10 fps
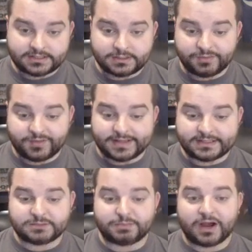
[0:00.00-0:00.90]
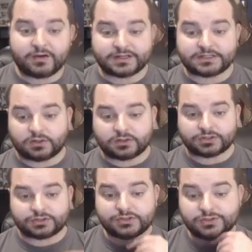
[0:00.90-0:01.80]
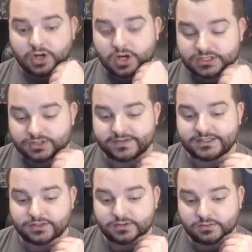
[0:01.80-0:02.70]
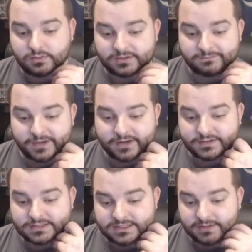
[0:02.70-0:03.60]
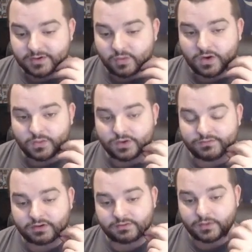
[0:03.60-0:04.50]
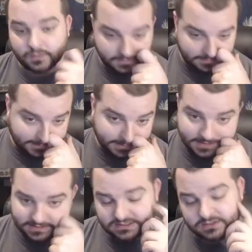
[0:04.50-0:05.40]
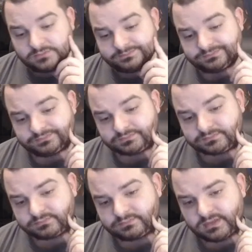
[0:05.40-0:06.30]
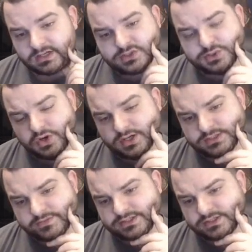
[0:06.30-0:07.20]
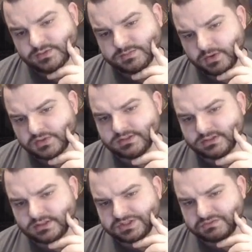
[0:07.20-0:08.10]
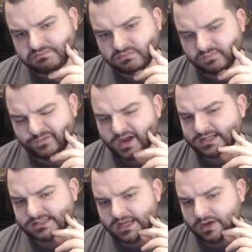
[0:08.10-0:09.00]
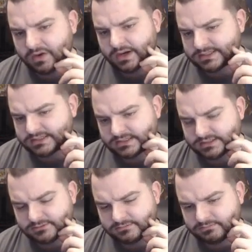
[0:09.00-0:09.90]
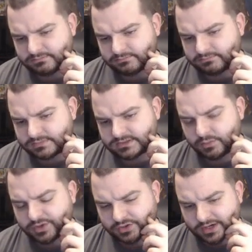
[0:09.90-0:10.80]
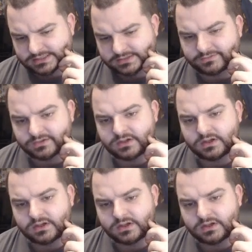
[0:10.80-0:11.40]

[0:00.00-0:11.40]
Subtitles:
Next up, we've got Inspiring Soldier. 2-cost 3/2 with Veteran Summon a 1/1 Recruit. So 2-cost 3/2 is mostly fine stat-wise. It's somewhat aggressive.